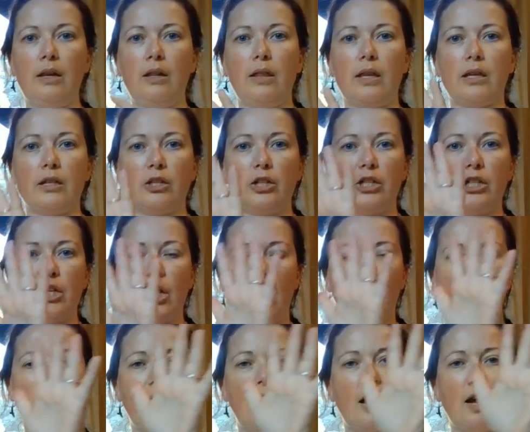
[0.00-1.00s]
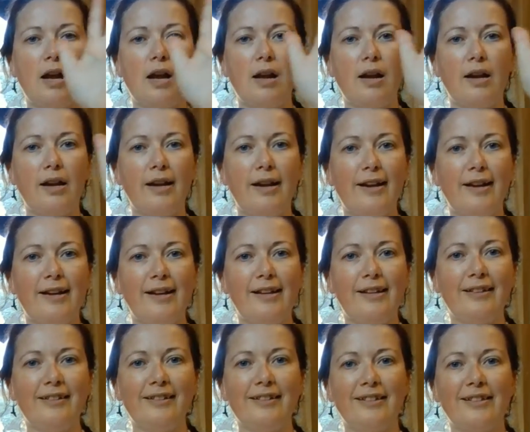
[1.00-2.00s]
that
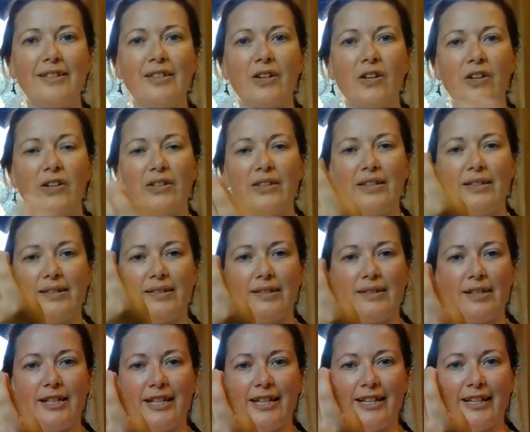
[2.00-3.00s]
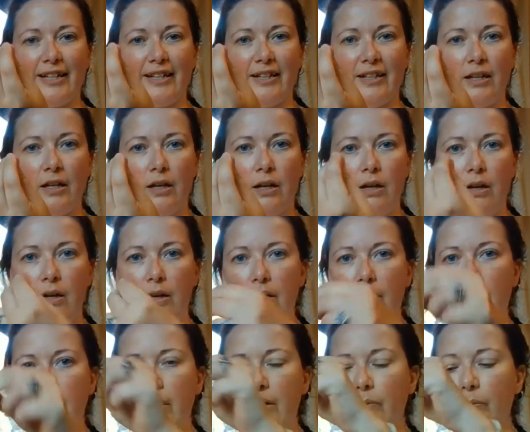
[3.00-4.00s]
shines on the seed
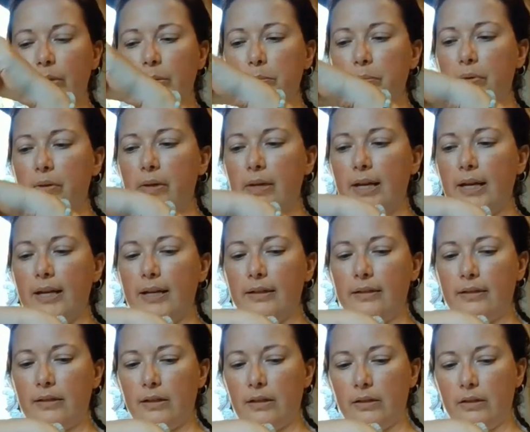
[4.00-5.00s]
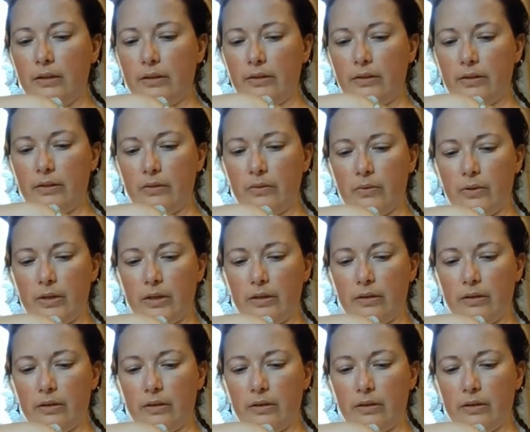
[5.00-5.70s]
that we plant in the soil.